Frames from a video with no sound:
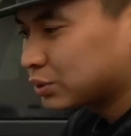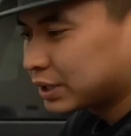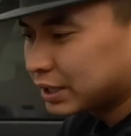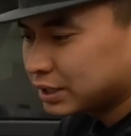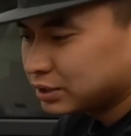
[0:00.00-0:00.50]
you
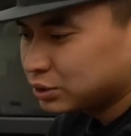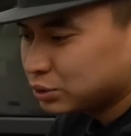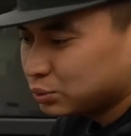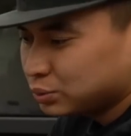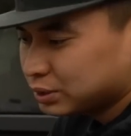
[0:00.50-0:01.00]
can
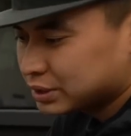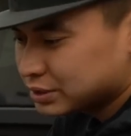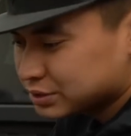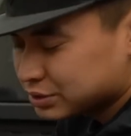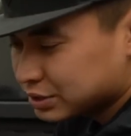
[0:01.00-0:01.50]
do
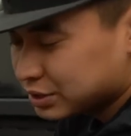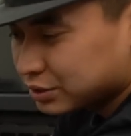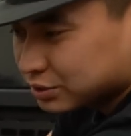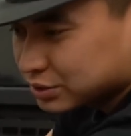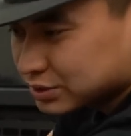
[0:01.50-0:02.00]
is
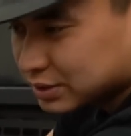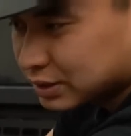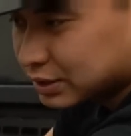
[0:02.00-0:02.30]
either just